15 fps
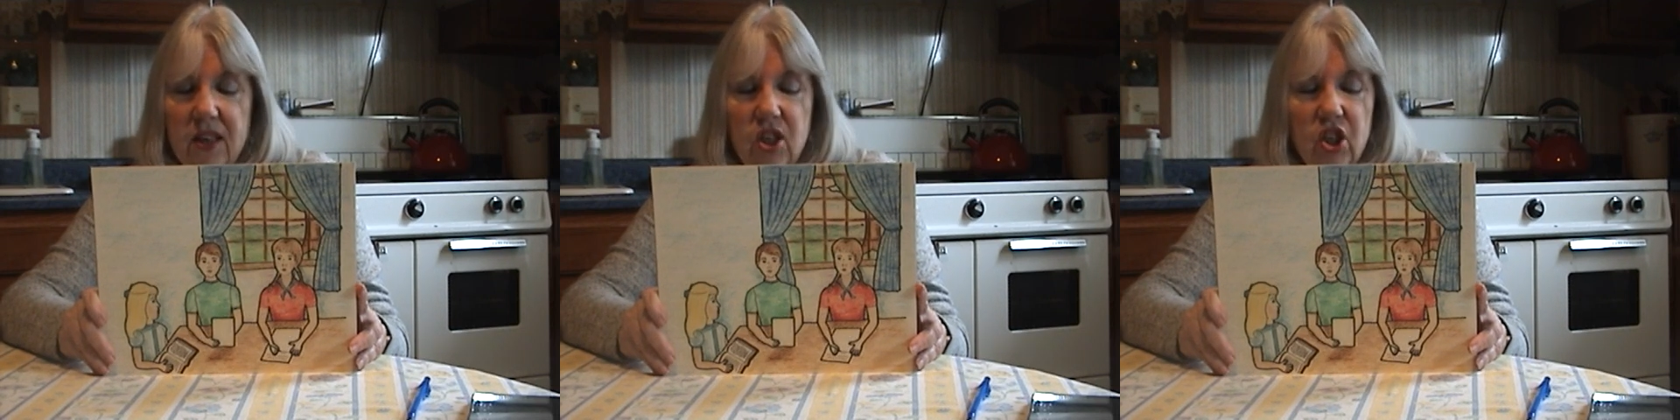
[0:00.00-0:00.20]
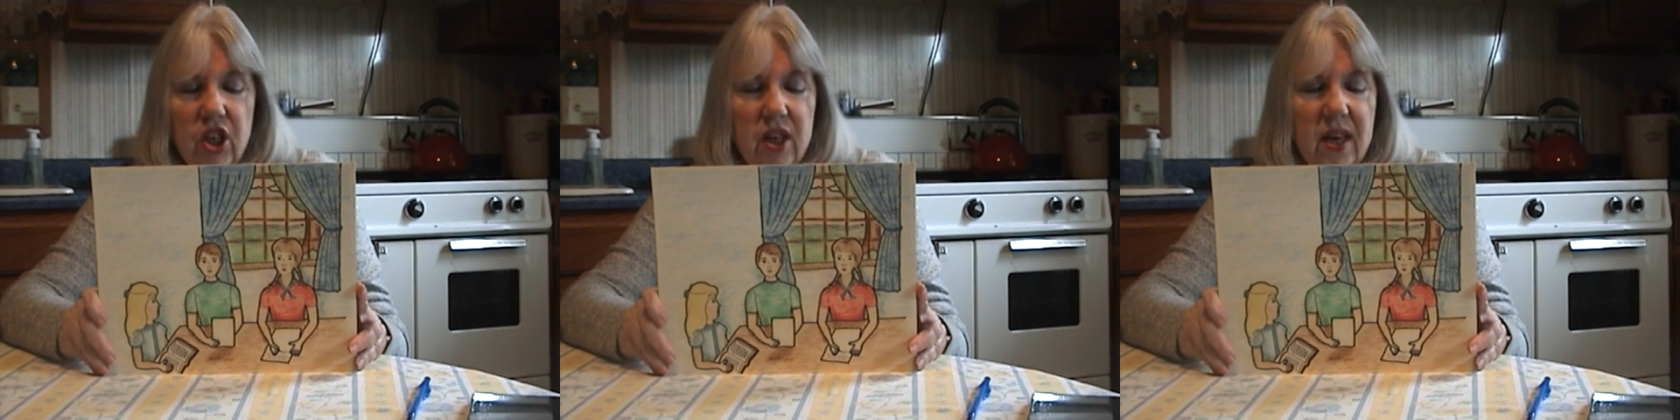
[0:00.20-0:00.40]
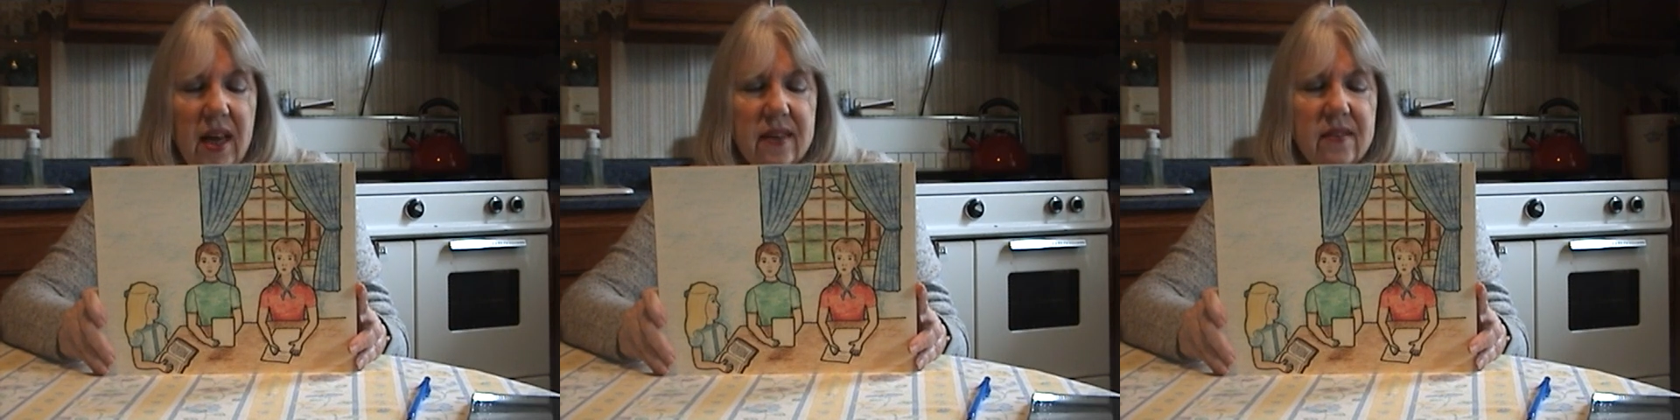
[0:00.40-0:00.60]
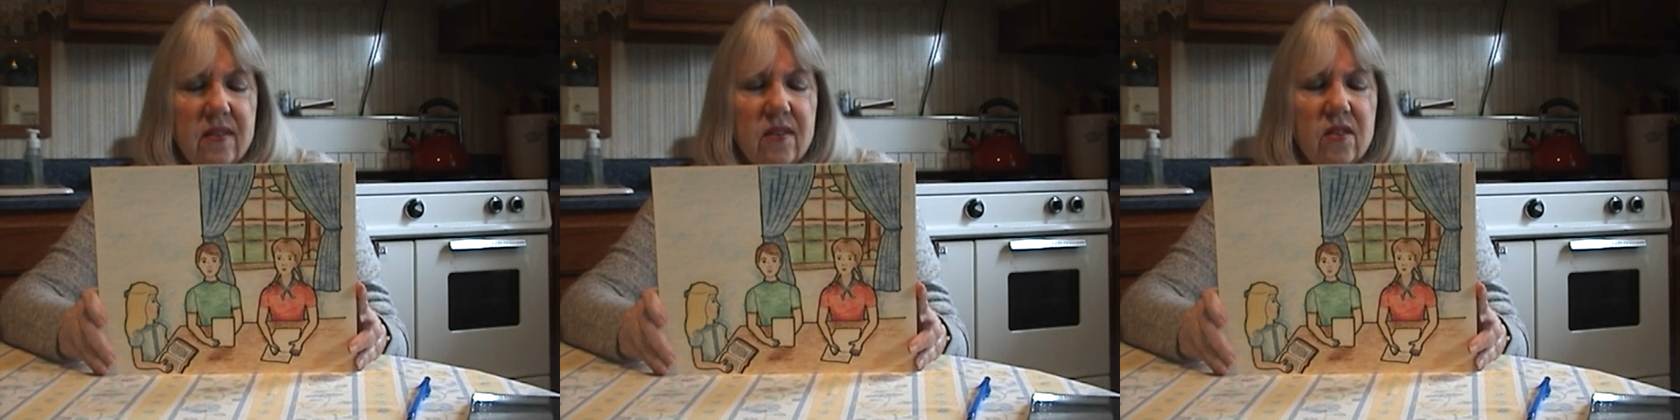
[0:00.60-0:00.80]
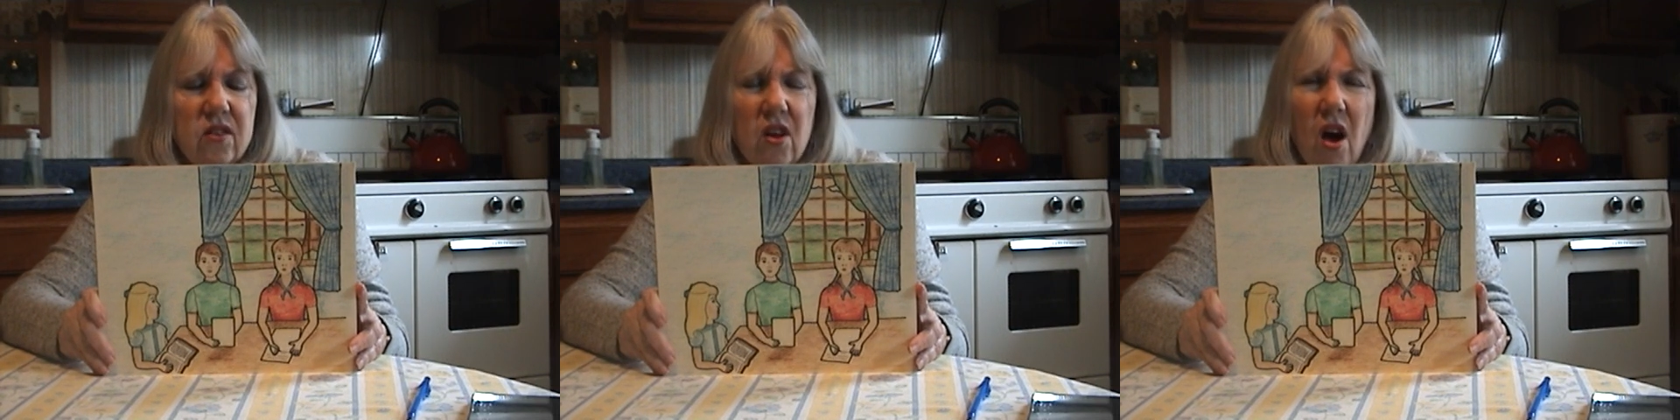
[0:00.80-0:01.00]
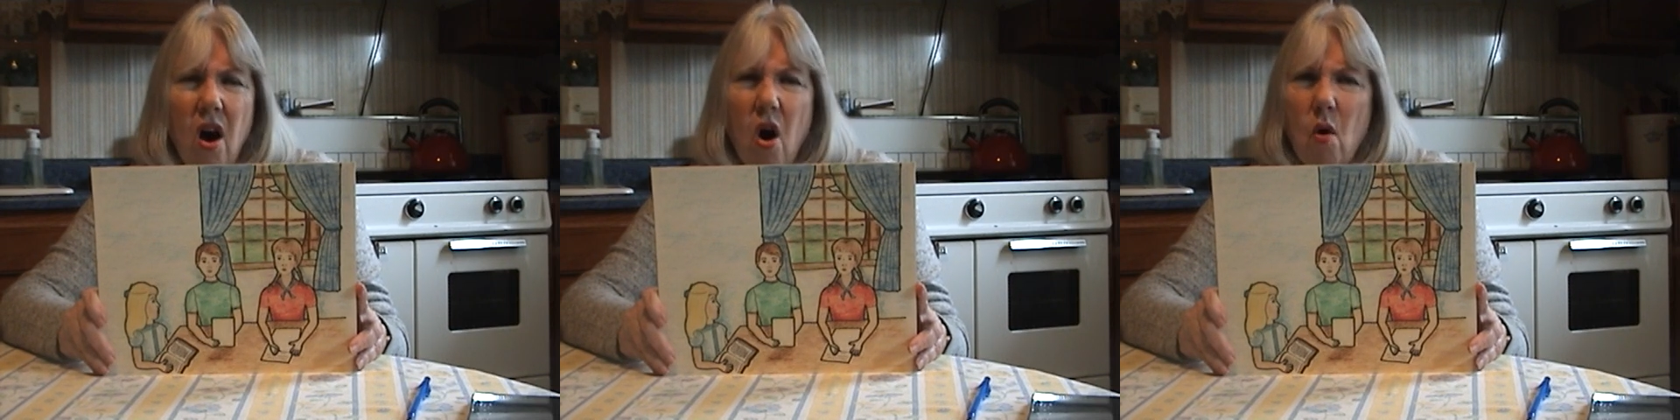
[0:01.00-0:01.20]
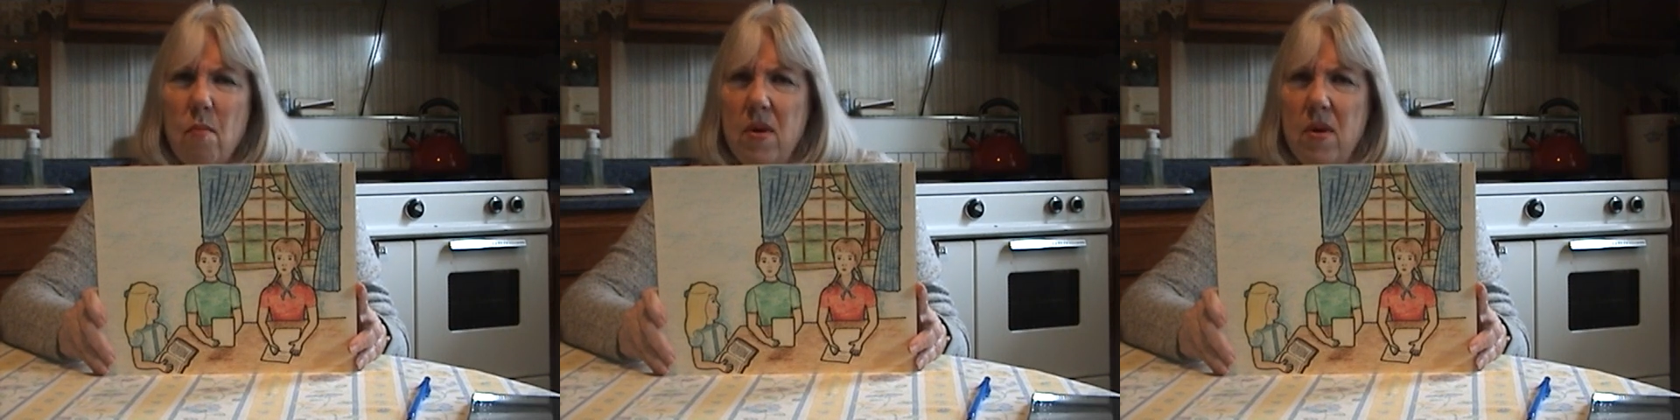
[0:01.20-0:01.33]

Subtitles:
and she does so